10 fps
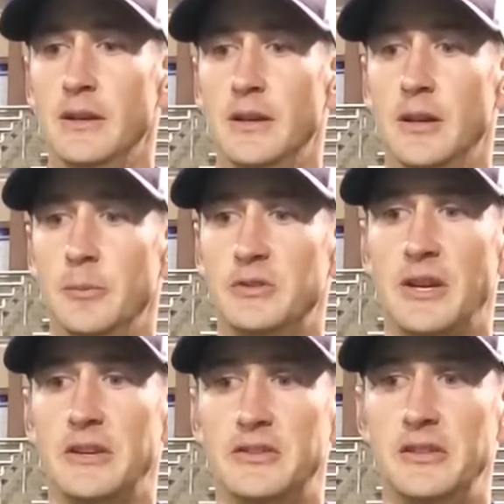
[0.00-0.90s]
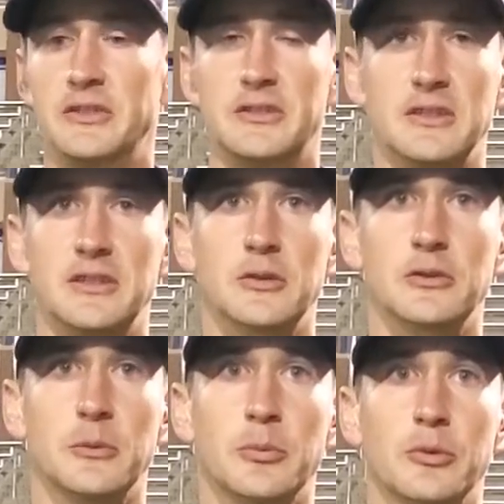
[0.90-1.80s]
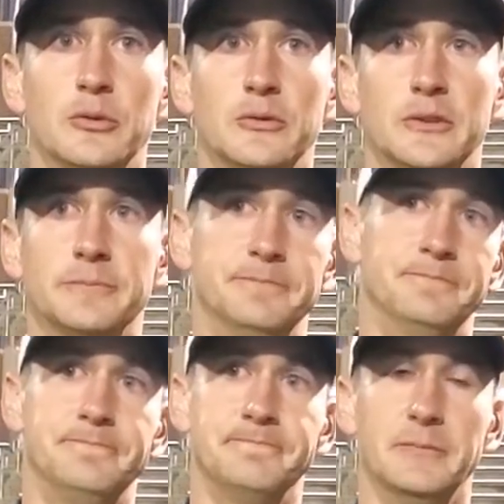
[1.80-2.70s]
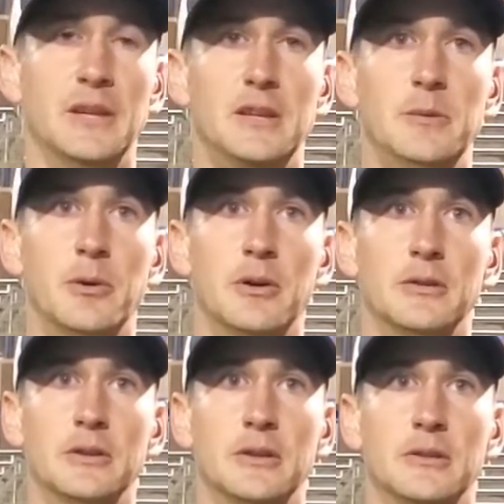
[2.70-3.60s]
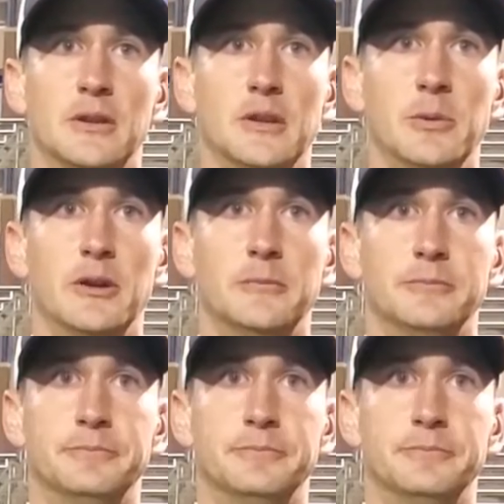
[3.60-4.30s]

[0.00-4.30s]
I'm excited to see us continue to improve and keep on getting better.